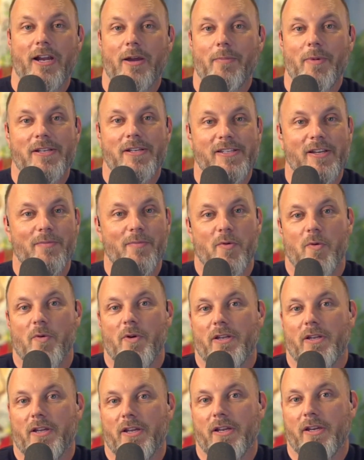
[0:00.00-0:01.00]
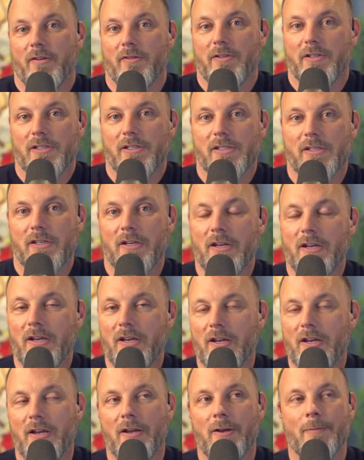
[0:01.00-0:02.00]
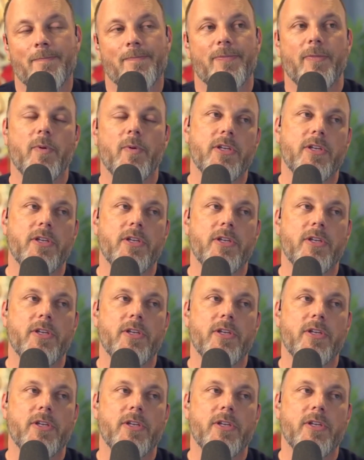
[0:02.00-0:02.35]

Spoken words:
I mean, at some point, like we